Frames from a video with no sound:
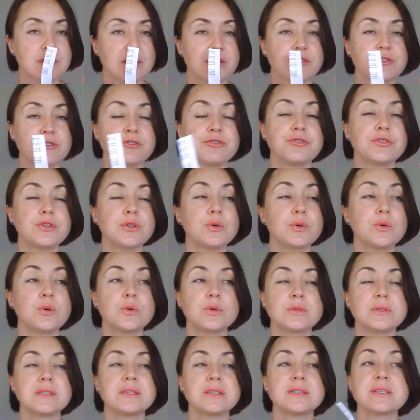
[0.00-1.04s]

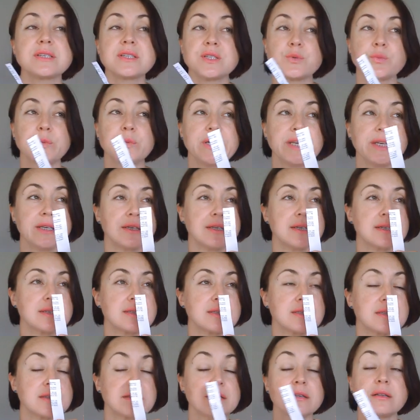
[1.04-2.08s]
floral
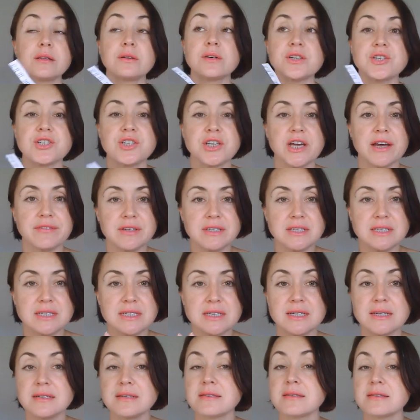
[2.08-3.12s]
sweetness. The
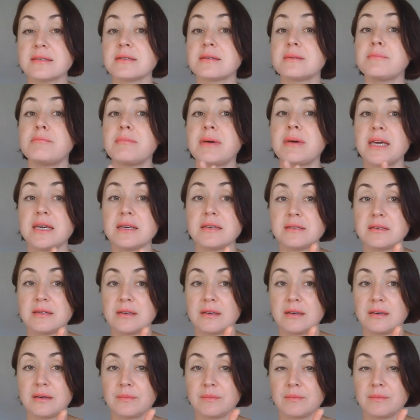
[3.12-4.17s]
longevity is amazing.